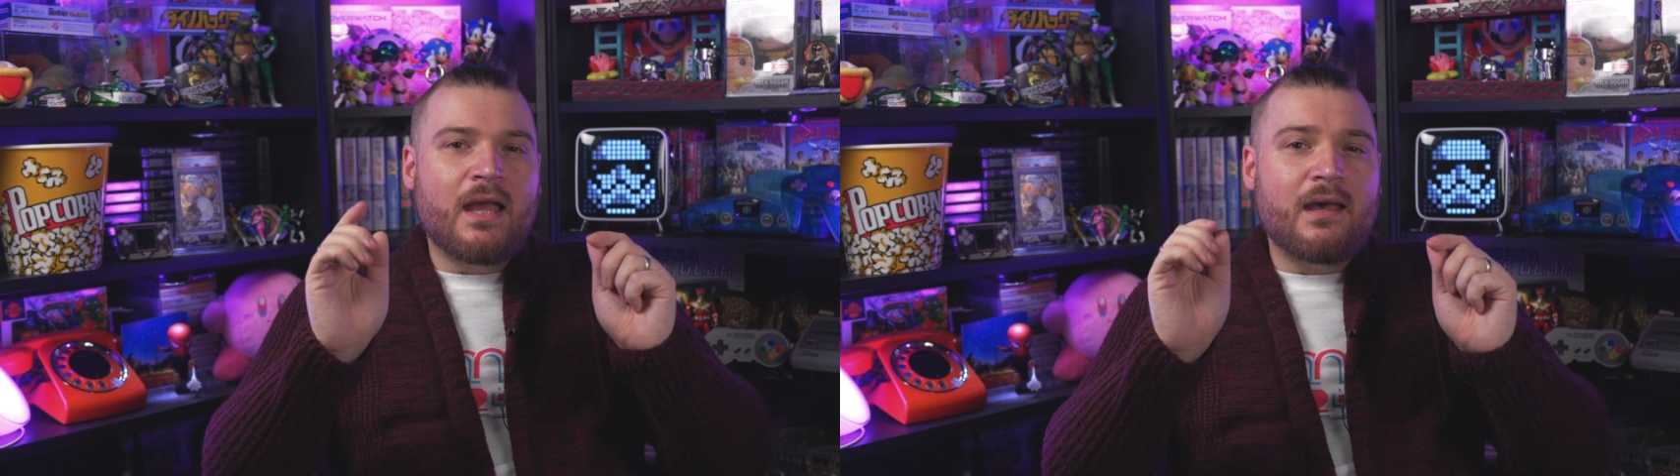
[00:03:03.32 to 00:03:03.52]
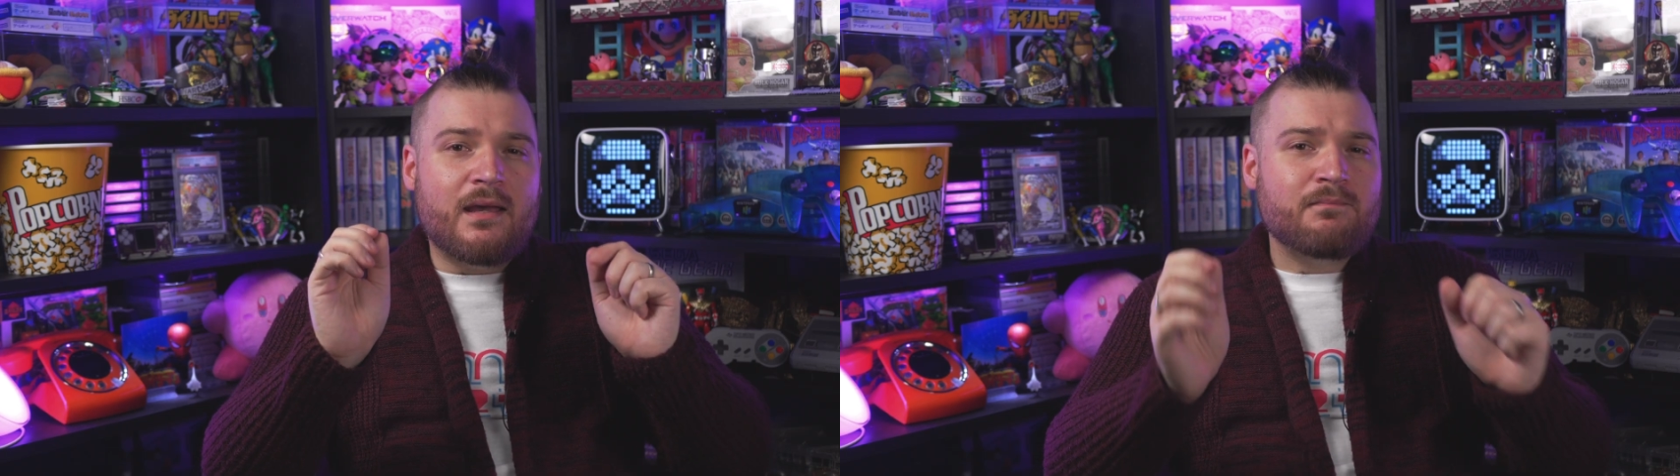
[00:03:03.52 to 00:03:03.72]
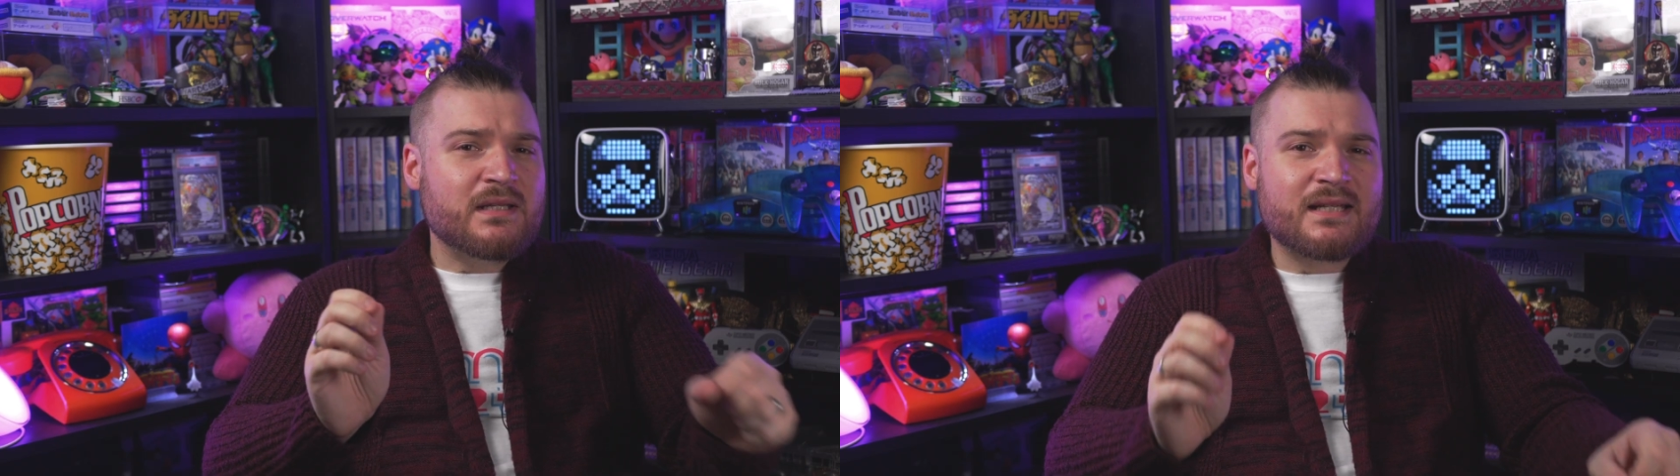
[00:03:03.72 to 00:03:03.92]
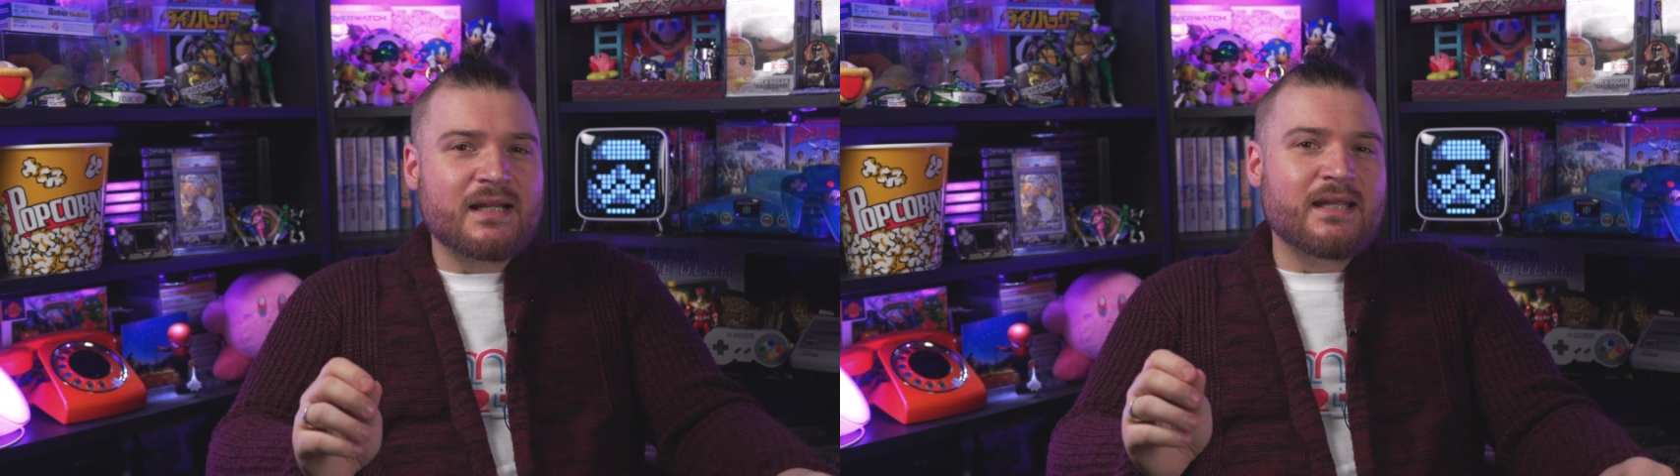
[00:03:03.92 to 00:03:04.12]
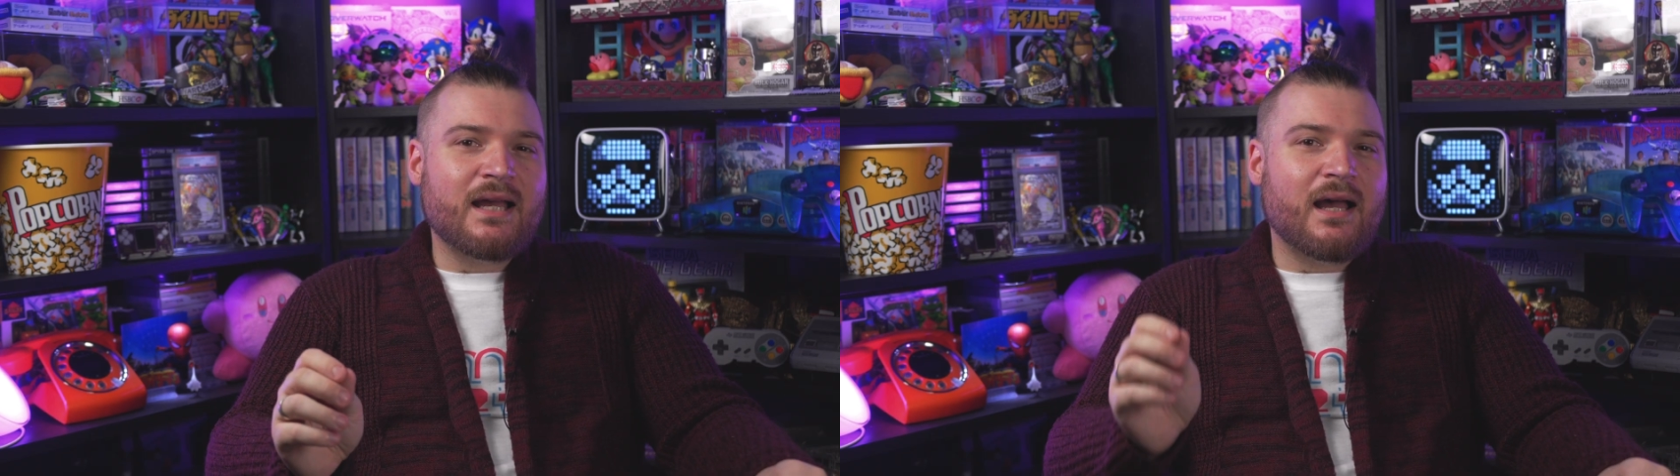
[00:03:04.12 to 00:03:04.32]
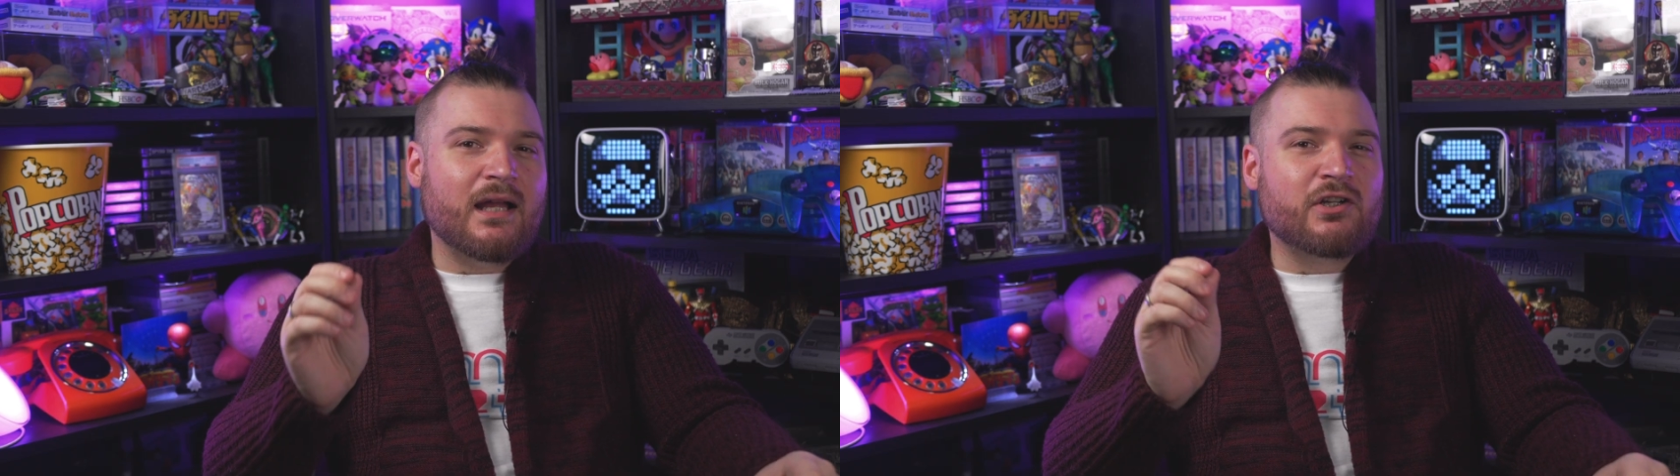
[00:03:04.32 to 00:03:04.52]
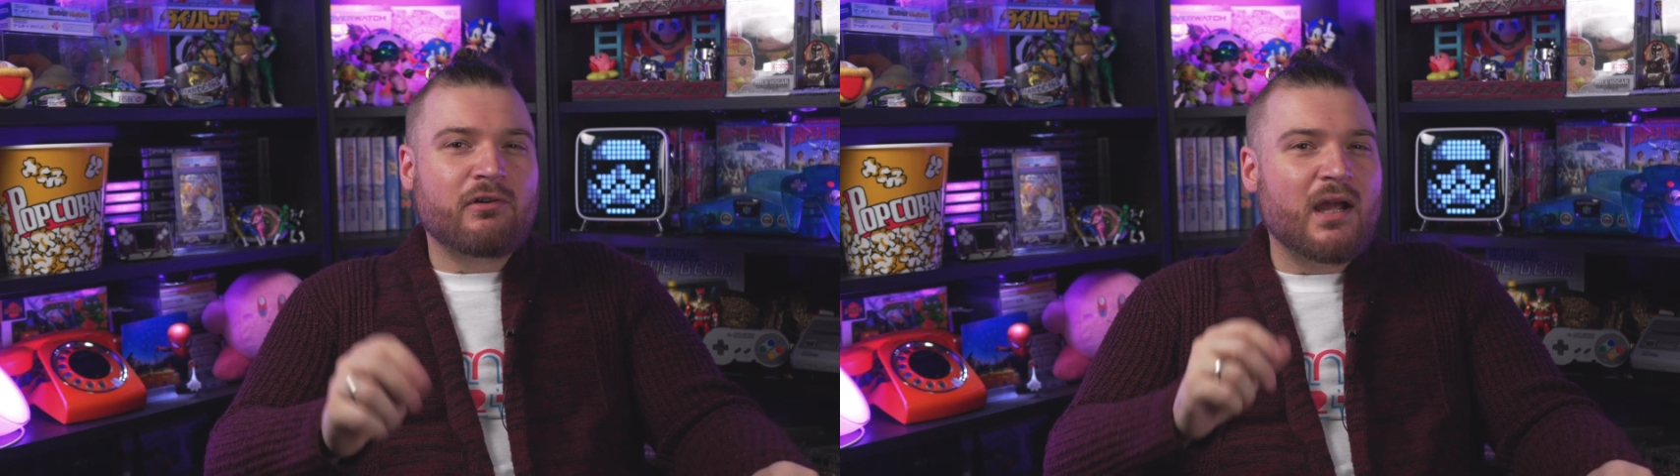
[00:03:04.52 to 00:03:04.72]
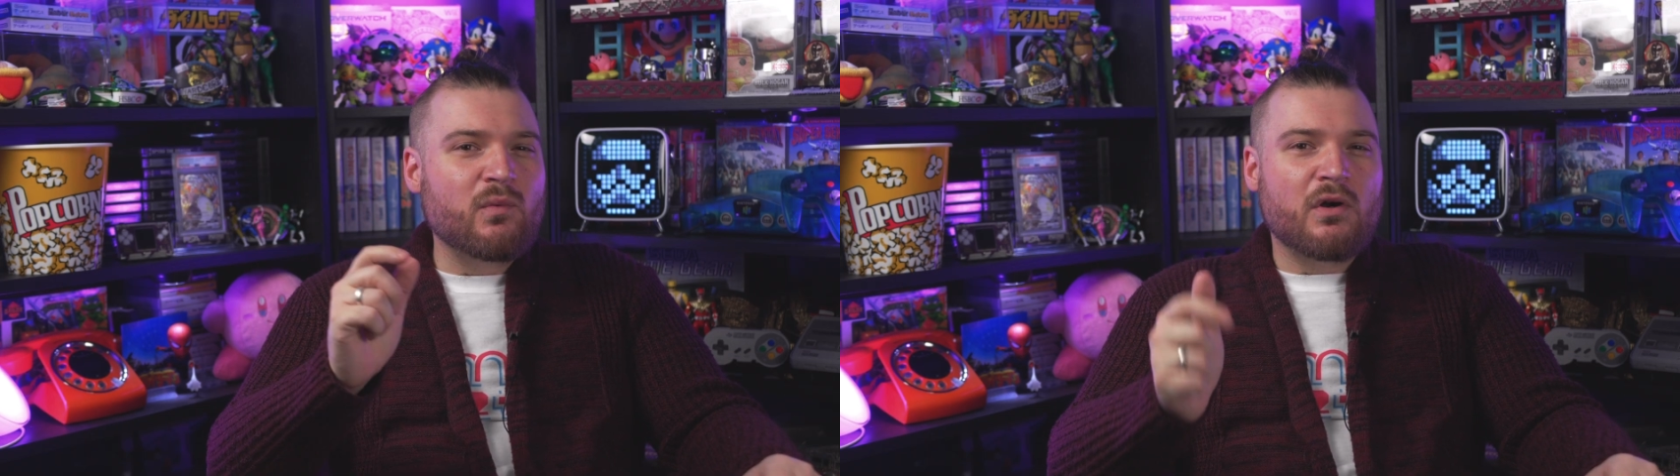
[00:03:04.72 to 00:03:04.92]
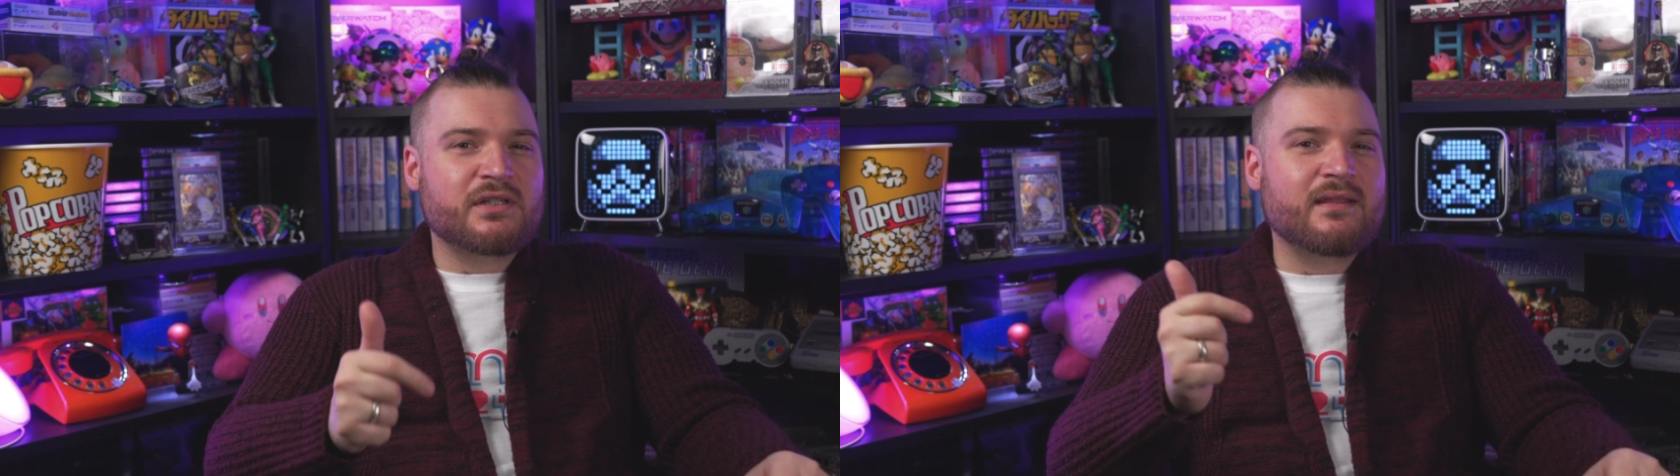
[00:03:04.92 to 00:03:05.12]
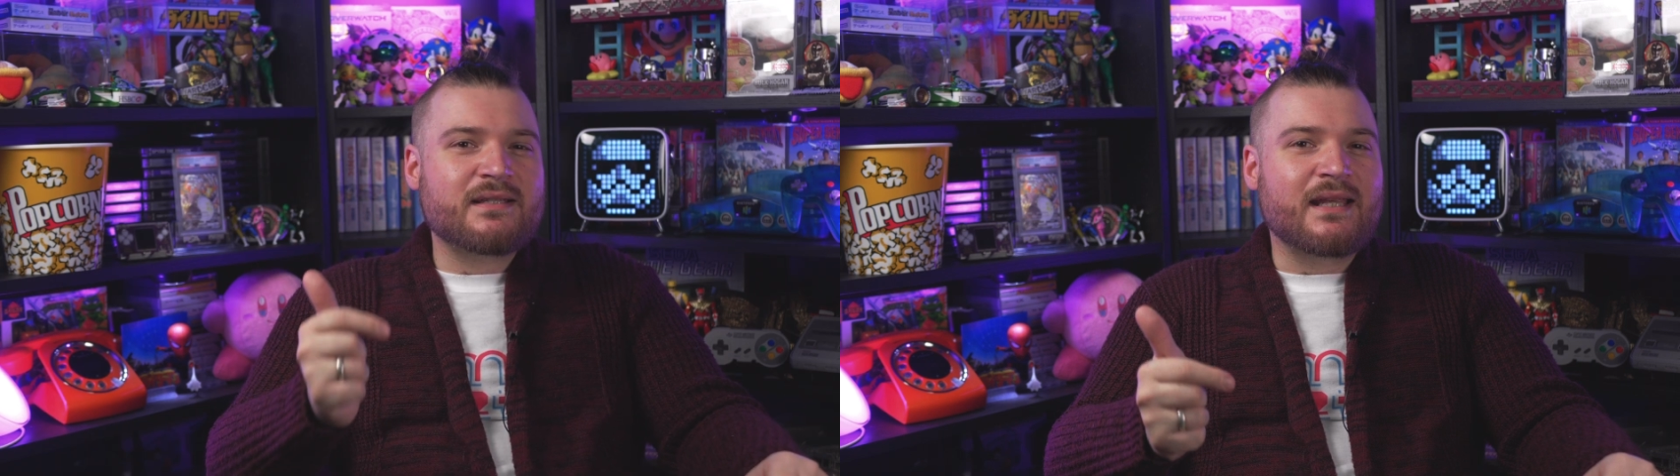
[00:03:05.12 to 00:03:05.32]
Admittedly, I tried watching this